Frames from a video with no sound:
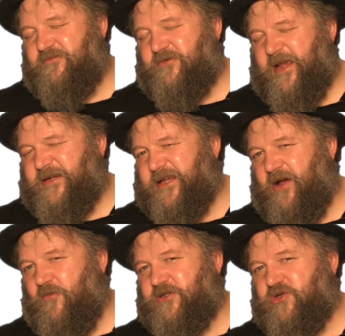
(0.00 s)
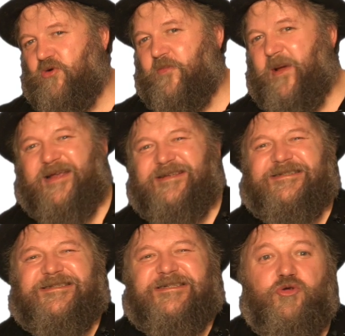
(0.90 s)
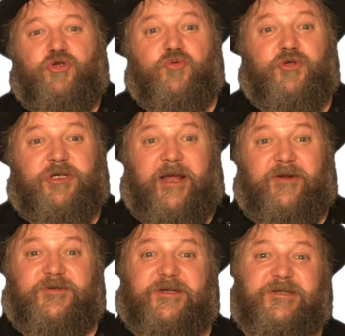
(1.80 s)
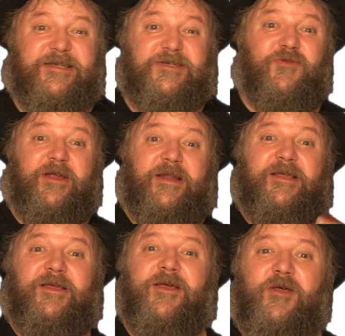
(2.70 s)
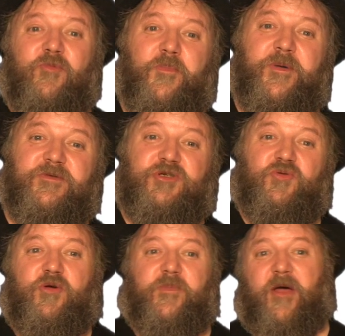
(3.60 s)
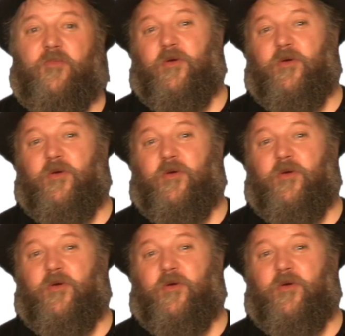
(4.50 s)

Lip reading: next thing I want to talk about is social channels, because that's really what people talk about.